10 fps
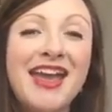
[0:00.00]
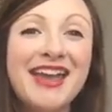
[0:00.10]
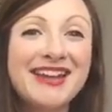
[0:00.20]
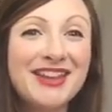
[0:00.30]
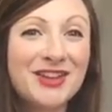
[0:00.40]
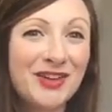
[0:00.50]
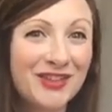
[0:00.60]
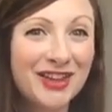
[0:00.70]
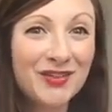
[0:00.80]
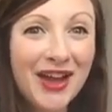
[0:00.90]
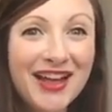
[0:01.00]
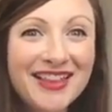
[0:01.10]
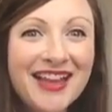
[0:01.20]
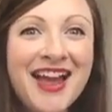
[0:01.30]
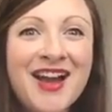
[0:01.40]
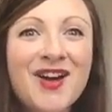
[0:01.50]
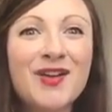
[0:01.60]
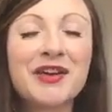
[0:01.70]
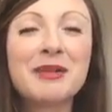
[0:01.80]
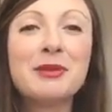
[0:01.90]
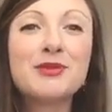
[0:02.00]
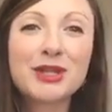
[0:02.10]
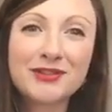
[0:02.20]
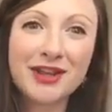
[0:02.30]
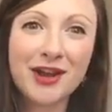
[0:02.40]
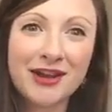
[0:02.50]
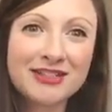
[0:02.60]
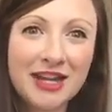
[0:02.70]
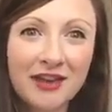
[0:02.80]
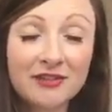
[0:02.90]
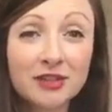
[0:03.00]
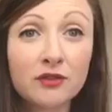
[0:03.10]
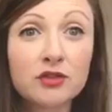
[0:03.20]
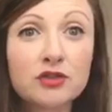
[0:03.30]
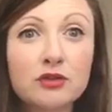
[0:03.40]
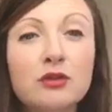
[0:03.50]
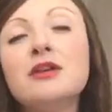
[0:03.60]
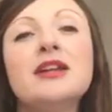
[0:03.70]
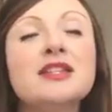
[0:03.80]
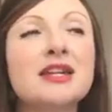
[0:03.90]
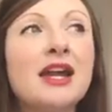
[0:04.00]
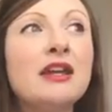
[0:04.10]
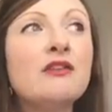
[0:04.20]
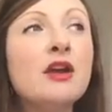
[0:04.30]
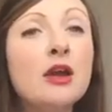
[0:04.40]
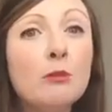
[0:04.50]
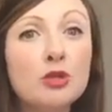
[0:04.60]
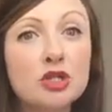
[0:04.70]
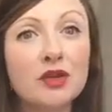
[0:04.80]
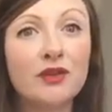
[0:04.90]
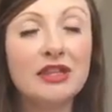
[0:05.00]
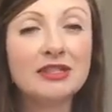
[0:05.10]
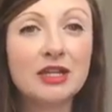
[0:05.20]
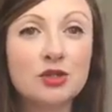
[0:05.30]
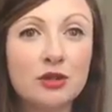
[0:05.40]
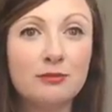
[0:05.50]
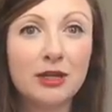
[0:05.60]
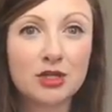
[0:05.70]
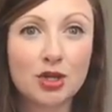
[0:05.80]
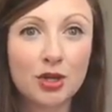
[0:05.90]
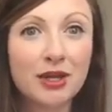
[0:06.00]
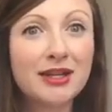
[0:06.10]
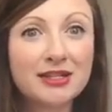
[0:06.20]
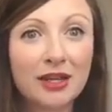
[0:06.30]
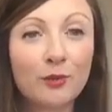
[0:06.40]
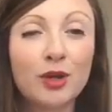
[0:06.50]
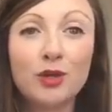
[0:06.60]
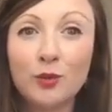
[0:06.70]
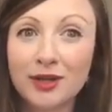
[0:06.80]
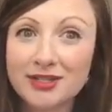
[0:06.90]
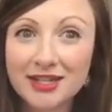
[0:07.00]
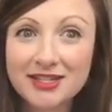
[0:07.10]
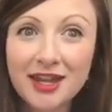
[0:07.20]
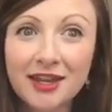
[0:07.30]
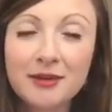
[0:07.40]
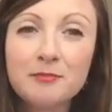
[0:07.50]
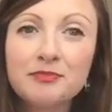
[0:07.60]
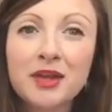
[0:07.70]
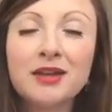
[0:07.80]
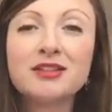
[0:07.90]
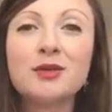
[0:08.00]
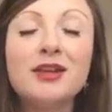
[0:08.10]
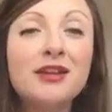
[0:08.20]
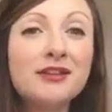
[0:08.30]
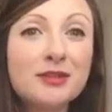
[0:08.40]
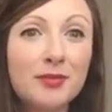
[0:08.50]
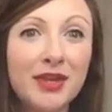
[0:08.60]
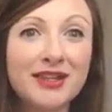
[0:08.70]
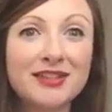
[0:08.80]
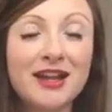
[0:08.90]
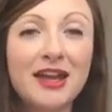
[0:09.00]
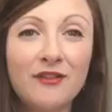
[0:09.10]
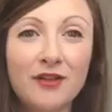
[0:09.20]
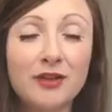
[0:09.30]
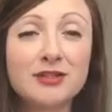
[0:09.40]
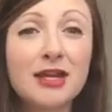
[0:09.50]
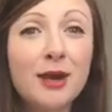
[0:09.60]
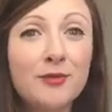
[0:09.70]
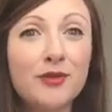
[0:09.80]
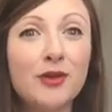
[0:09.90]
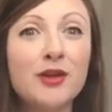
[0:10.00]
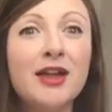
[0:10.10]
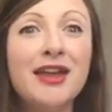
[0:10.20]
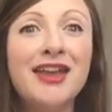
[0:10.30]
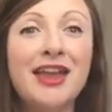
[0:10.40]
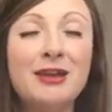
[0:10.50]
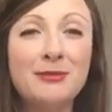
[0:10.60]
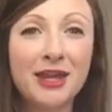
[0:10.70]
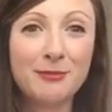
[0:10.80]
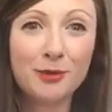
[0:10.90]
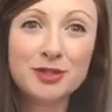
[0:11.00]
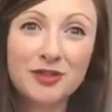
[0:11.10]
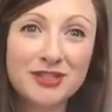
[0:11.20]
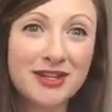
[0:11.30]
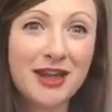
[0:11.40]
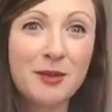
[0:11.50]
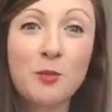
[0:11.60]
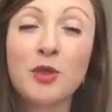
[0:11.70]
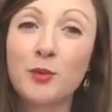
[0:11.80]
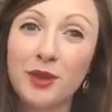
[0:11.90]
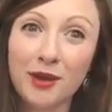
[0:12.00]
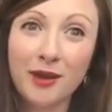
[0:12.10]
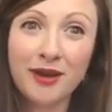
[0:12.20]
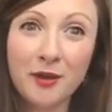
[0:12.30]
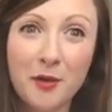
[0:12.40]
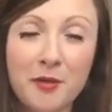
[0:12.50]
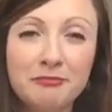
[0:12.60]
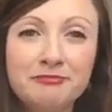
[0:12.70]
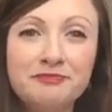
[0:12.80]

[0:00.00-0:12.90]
it can either go really well or it can be really, really hard to have self-control and to kind of put yourself on the schedule and make sure you're getting done what you want to get done. So here are some things that I have found helpful in making most of the time that we are at home.